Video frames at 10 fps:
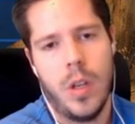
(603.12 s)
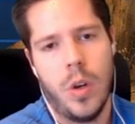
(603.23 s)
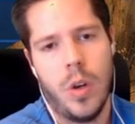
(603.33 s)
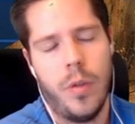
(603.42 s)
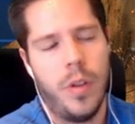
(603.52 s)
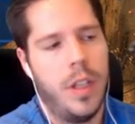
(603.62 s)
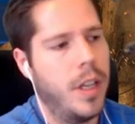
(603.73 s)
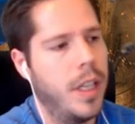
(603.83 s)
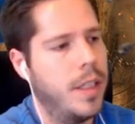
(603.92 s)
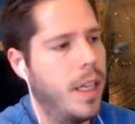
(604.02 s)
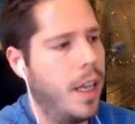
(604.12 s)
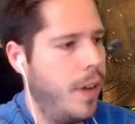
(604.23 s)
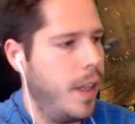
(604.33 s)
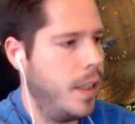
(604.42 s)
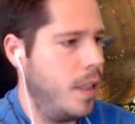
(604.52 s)
Hopefully you can take
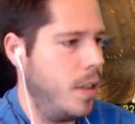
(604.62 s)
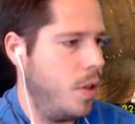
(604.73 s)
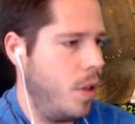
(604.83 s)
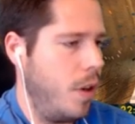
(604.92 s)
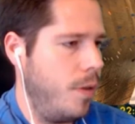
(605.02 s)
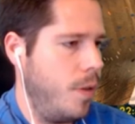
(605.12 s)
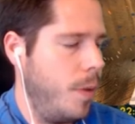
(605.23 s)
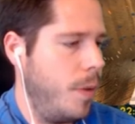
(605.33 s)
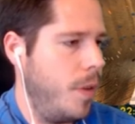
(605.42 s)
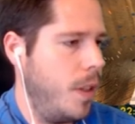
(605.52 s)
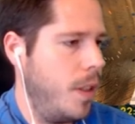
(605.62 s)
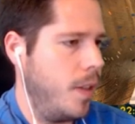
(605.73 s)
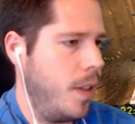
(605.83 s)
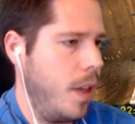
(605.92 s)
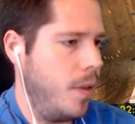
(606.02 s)
advantage of some of the
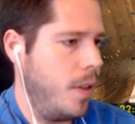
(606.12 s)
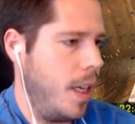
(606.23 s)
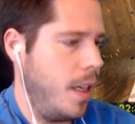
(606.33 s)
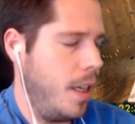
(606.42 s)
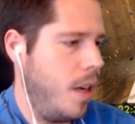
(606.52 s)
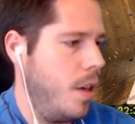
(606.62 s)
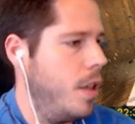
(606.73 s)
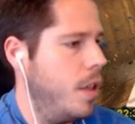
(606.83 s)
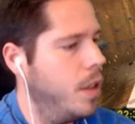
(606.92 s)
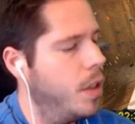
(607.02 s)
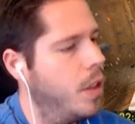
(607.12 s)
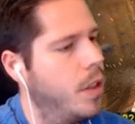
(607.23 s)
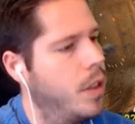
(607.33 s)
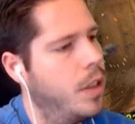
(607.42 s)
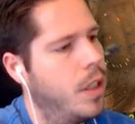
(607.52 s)
discounts that our
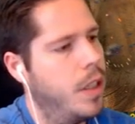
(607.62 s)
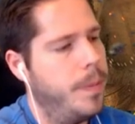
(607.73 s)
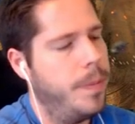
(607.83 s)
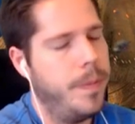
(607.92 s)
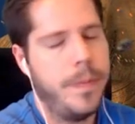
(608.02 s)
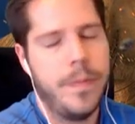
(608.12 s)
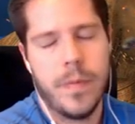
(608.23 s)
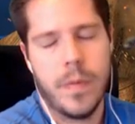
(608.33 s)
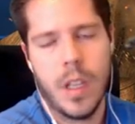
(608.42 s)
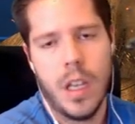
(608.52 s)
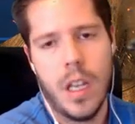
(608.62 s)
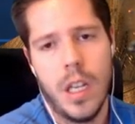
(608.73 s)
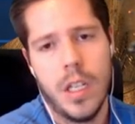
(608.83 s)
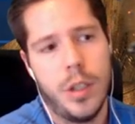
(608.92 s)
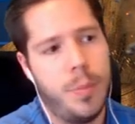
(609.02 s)
um,
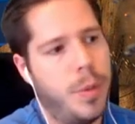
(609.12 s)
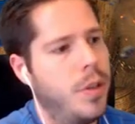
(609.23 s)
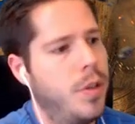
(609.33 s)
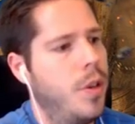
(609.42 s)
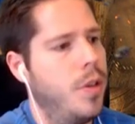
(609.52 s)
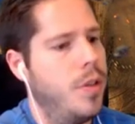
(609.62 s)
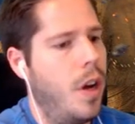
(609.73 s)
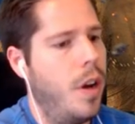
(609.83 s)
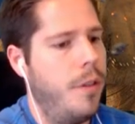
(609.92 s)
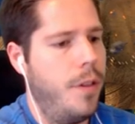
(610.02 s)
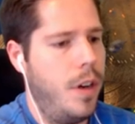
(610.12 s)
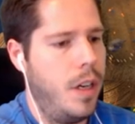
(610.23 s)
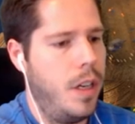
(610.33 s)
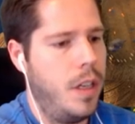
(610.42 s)
sponsors offer.